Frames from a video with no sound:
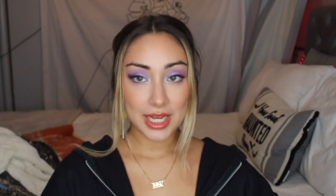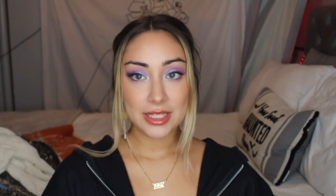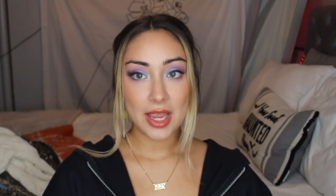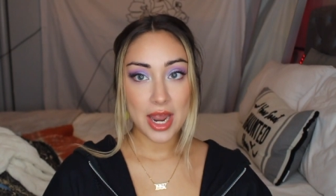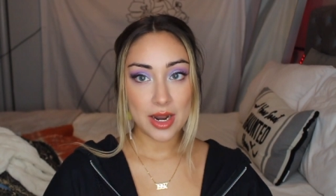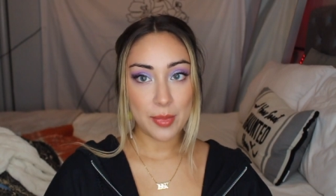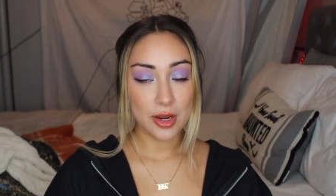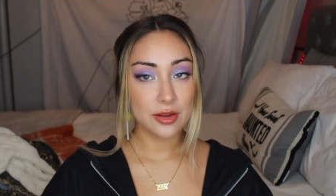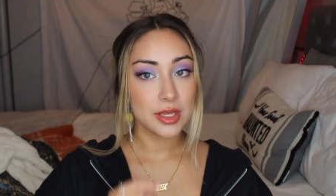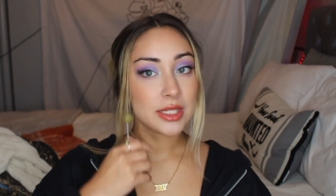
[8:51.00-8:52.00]
Lights had a
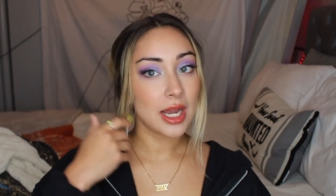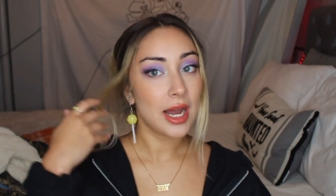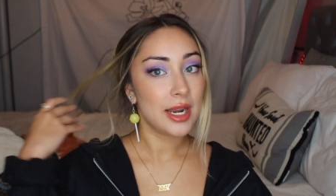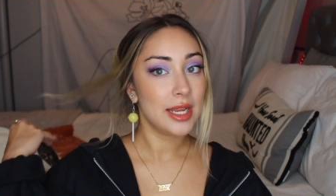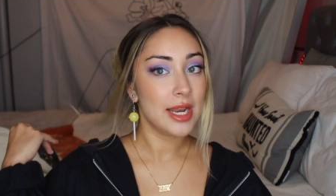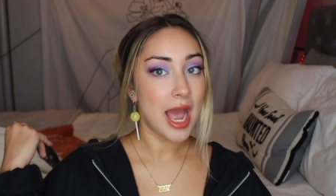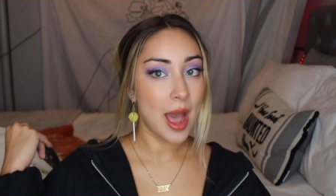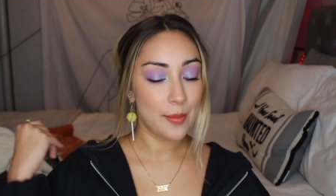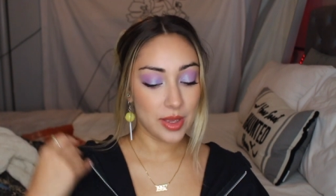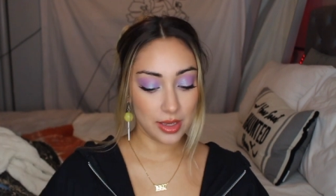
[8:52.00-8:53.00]
pair of these on in
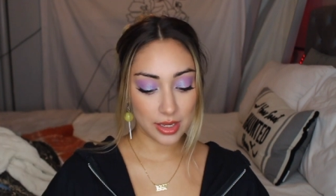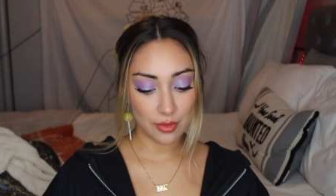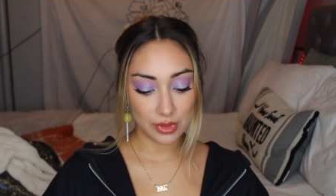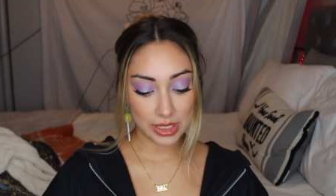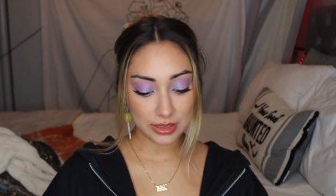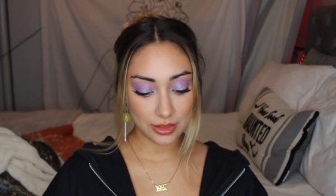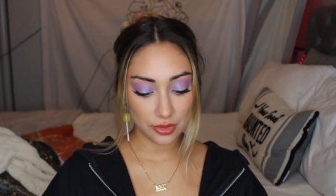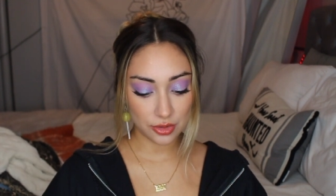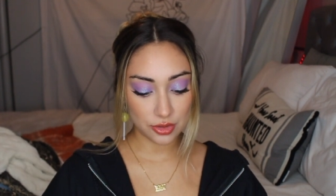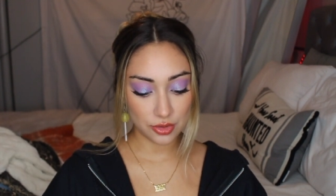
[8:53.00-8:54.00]
hot pink and when I seen
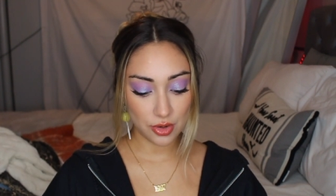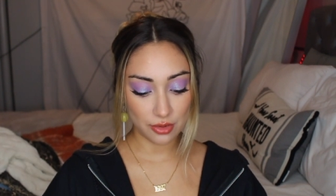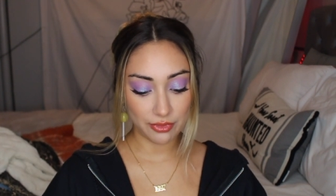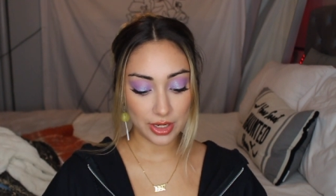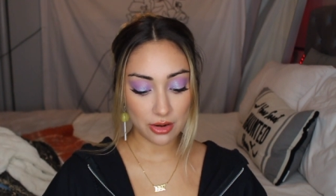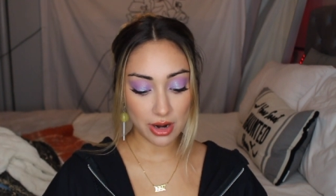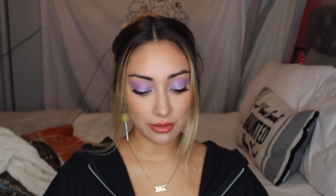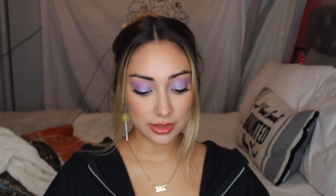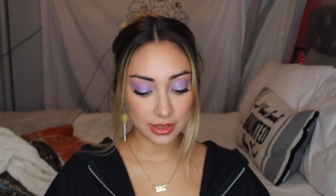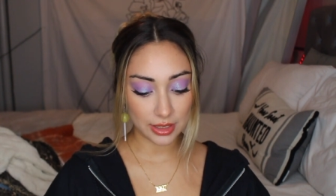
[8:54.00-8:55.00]
her do her video, I
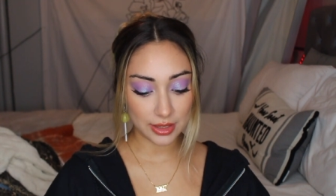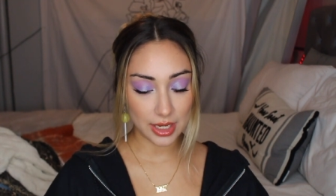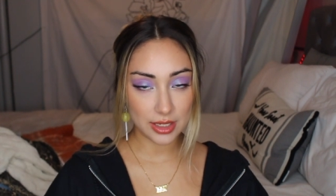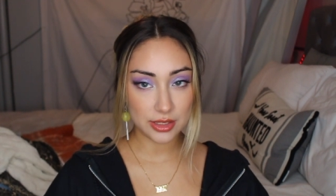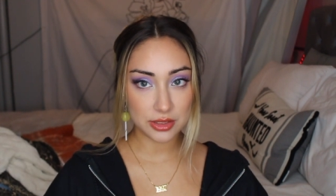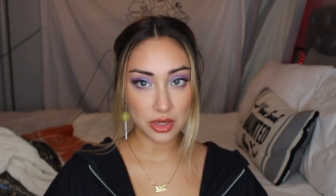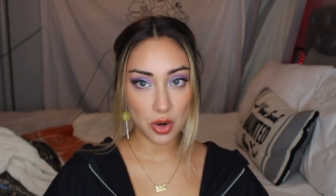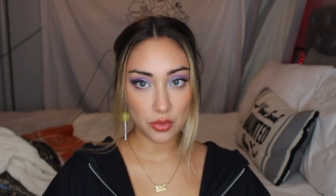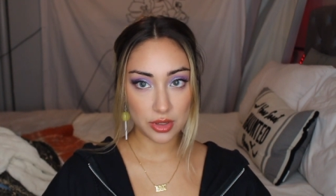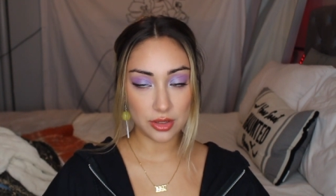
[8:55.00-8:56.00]
was like, that is
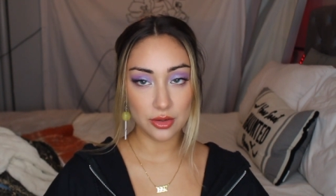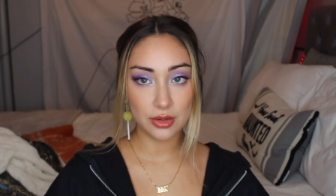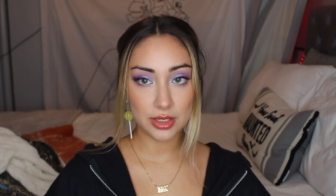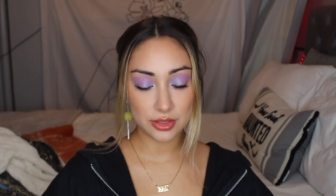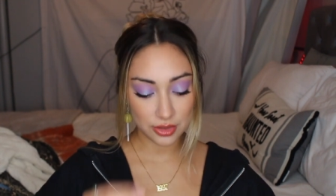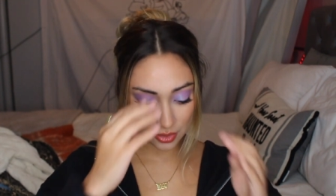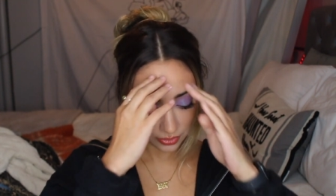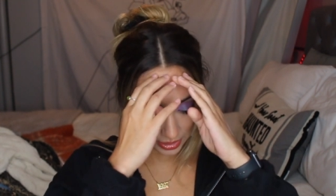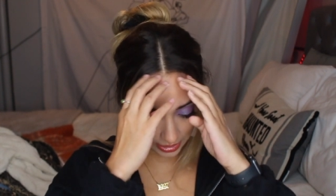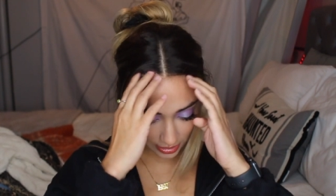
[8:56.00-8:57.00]
so cute and so
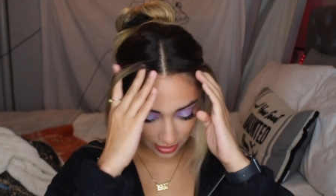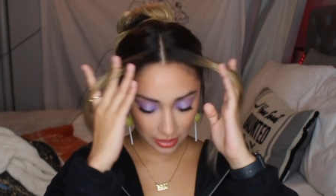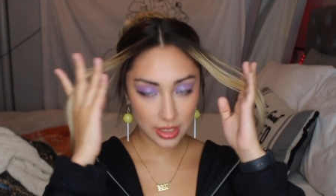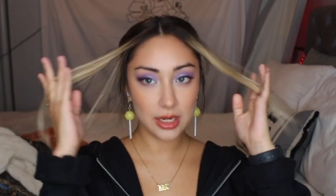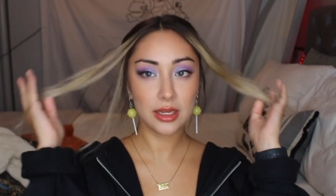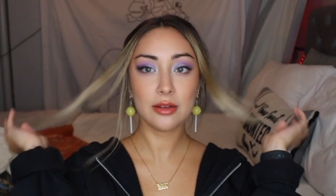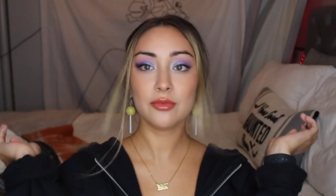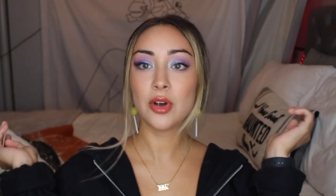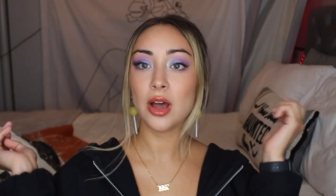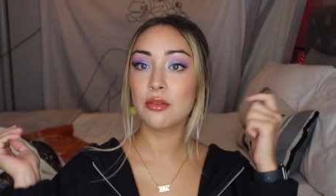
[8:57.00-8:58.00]
like kitty and
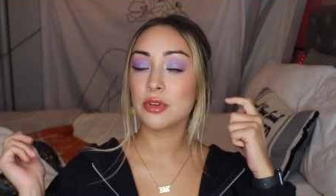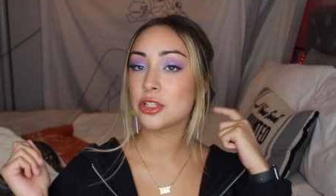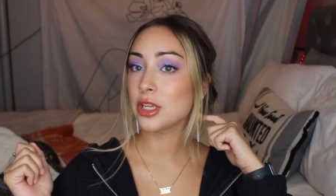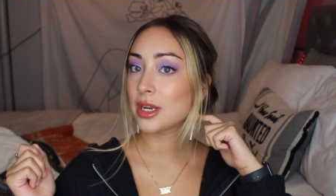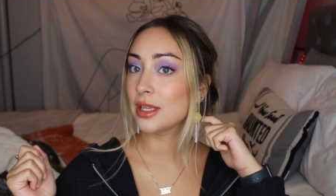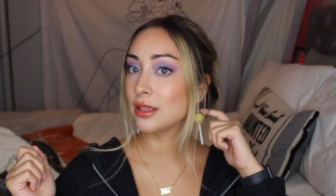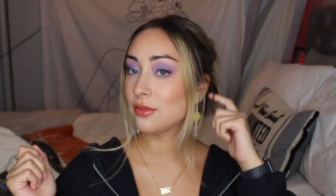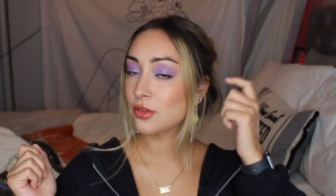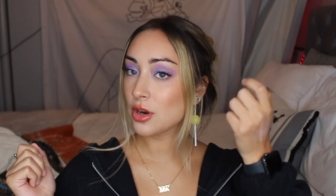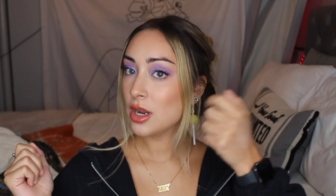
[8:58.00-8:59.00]
fun, which like I live
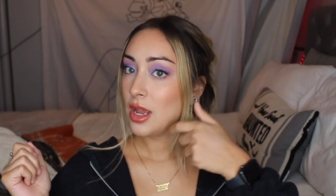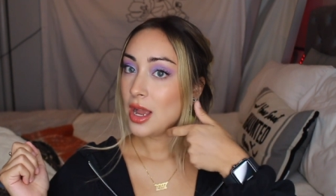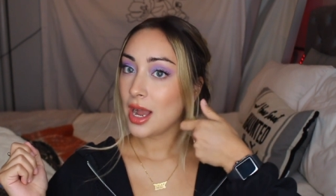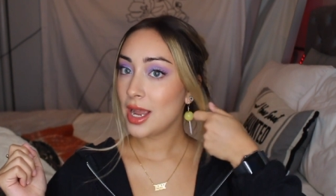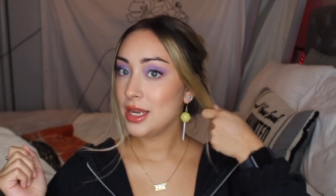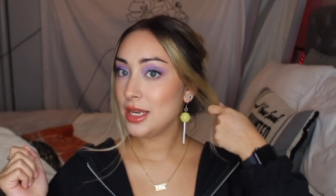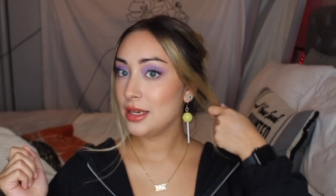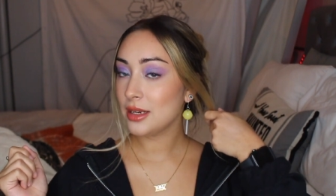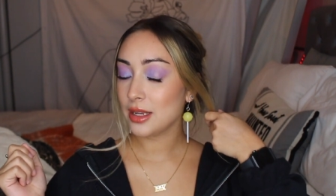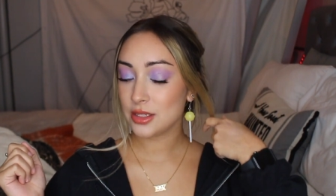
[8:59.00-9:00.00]
for. I
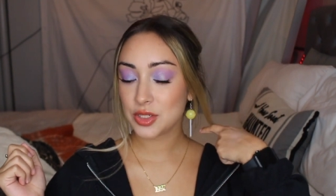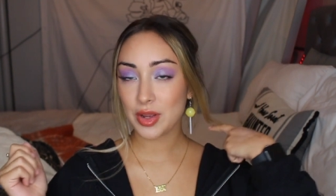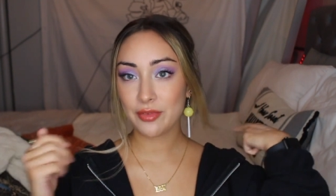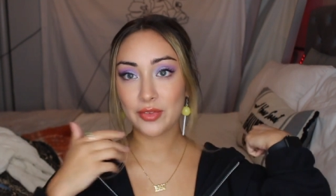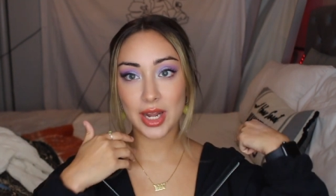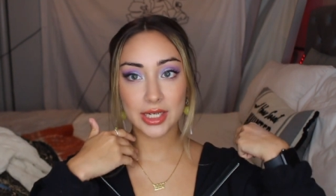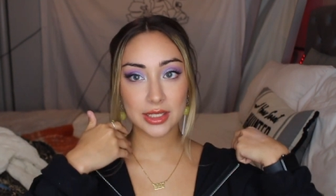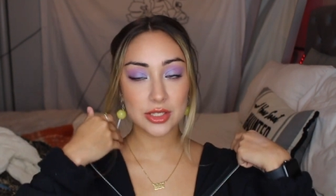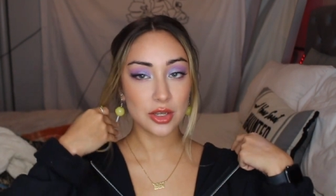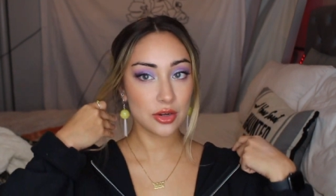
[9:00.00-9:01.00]
needed it. So I
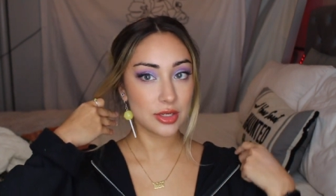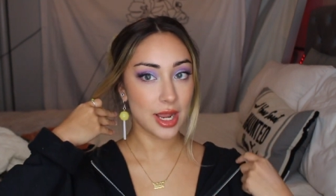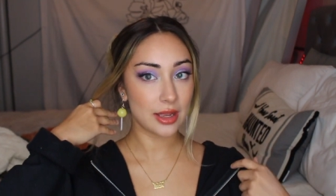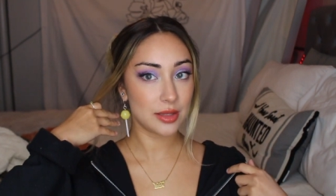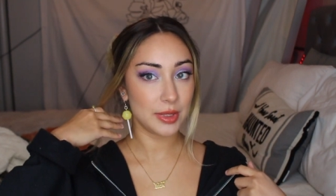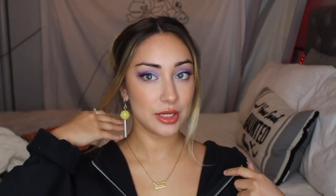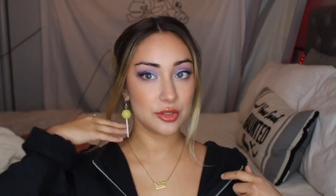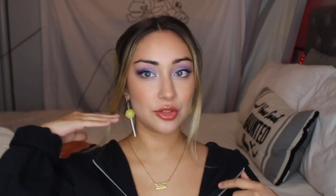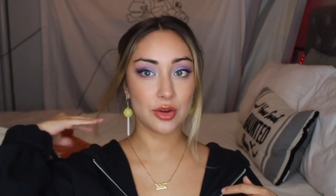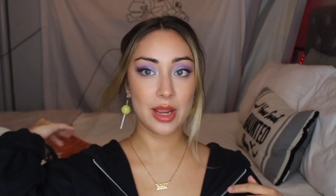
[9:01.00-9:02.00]
finally saw her tag them on
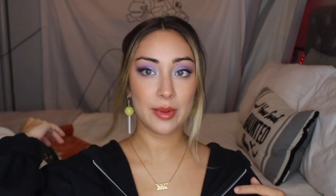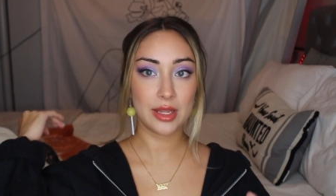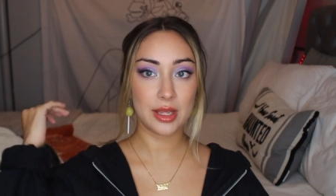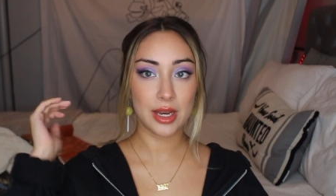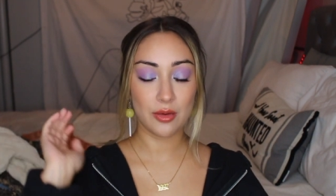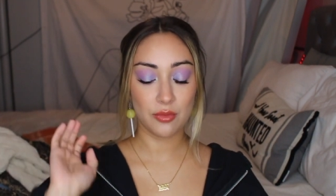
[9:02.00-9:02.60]
Instagram and then I